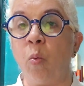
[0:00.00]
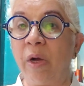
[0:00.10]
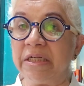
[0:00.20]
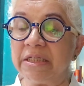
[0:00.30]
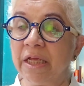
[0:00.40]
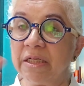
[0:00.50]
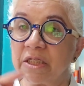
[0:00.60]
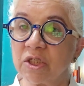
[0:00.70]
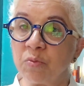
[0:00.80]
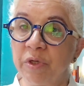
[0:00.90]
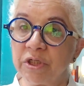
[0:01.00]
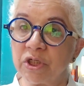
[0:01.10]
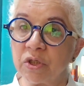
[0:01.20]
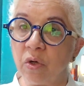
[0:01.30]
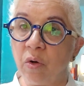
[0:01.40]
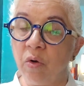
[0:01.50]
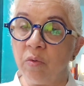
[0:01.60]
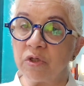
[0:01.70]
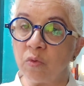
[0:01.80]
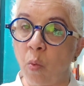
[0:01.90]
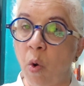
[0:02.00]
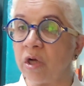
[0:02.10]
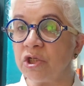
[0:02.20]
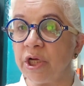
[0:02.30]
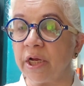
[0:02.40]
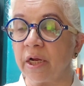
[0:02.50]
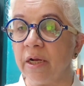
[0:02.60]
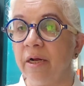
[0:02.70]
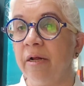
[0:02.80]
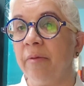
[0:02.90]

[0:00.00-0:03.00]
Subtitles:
Once they switch over to watching,